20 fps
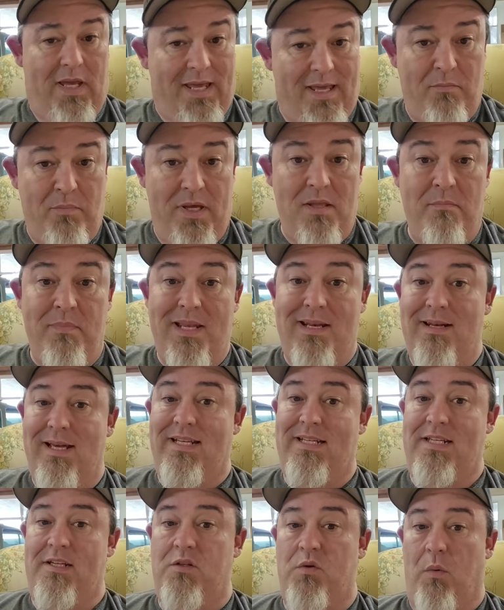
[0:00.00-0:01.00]
And by the
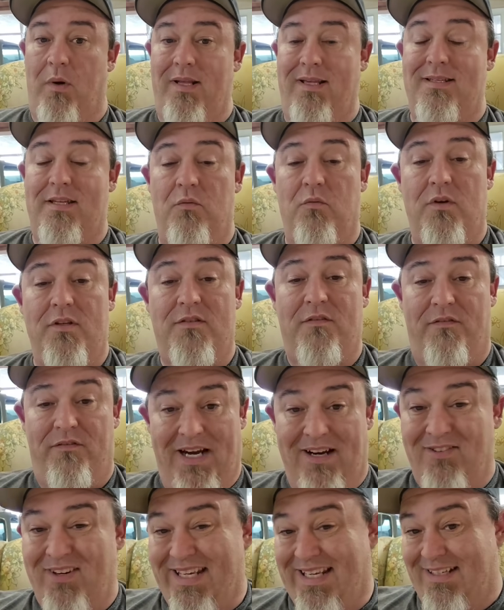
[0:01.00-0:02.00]
mid-1920s, it was
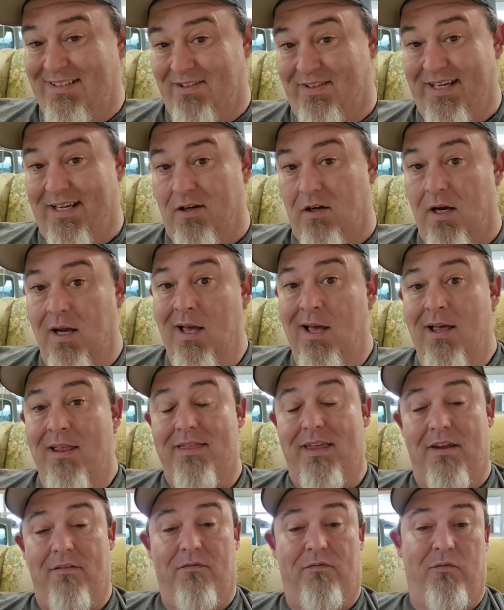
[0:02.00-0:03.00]
very clear
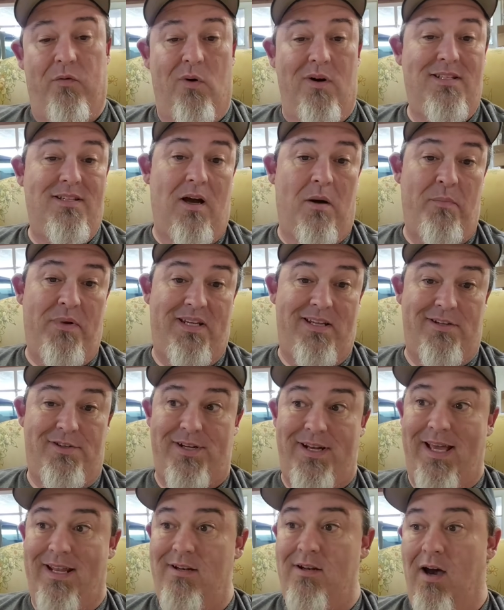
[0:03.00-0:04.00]
that Ford's
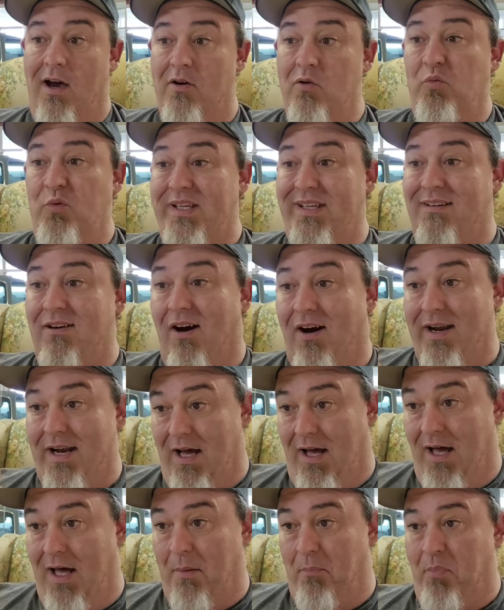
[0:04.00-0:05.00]
competition had not only caught
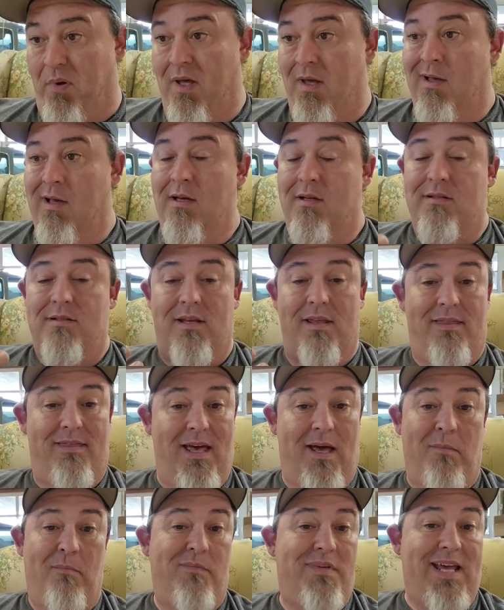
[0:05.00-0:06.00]
up to
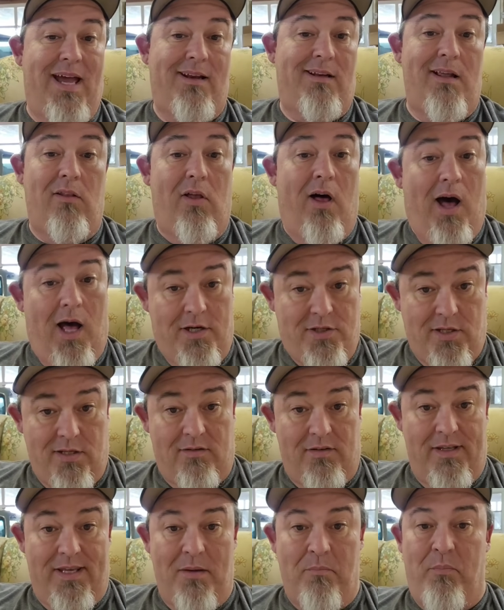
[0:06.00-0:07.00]
them
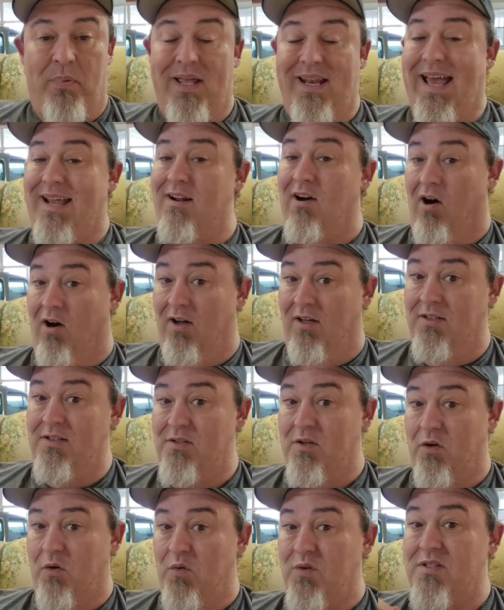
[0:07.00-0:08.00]
technologically, but had
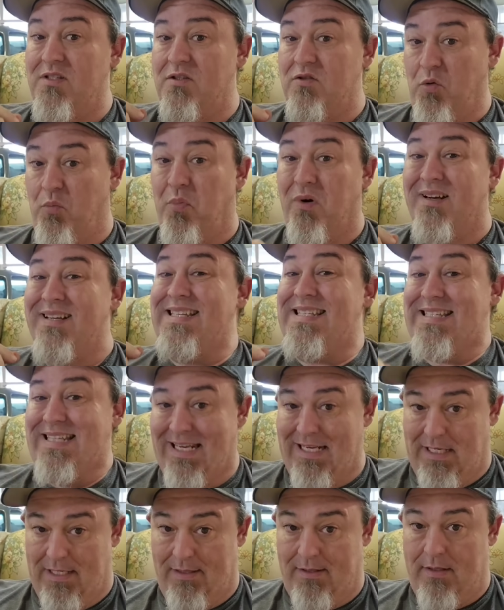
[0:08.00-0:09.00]
also
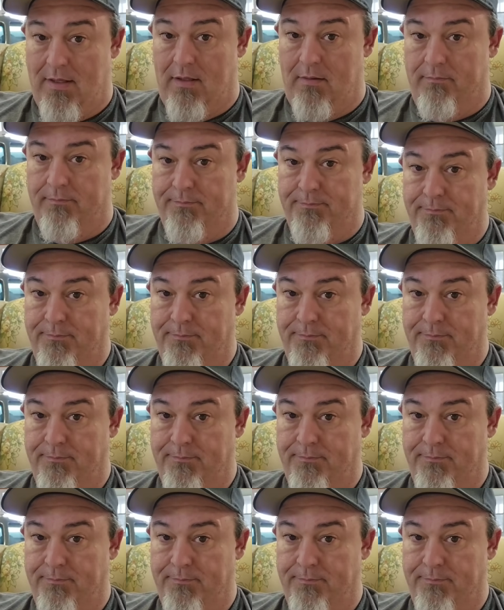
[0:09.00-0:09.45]
superseded them.